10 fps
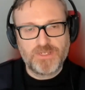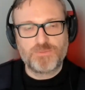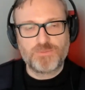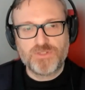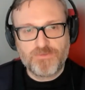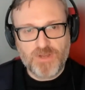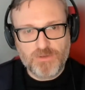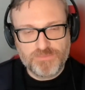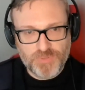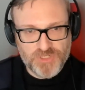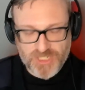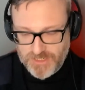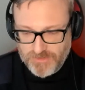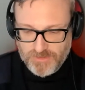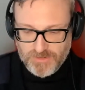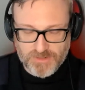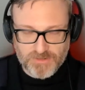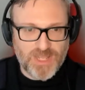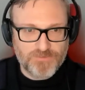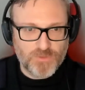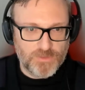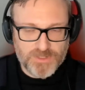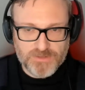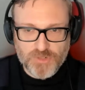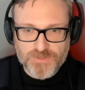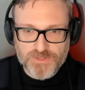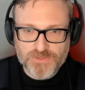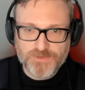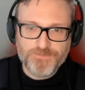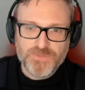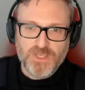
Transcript: experts of our particular platform and services.